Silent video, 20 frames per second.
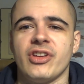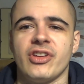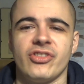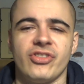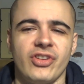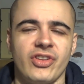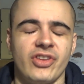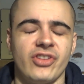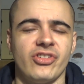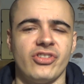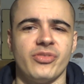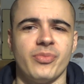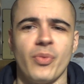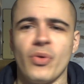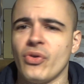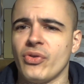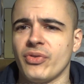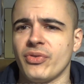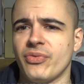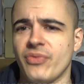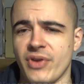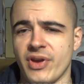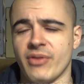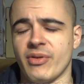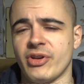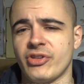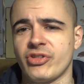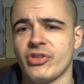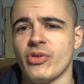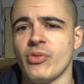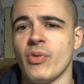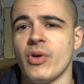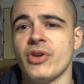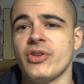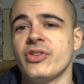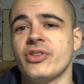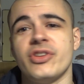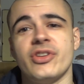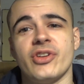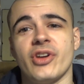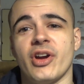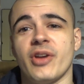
As I said, this is more of a theoretical one.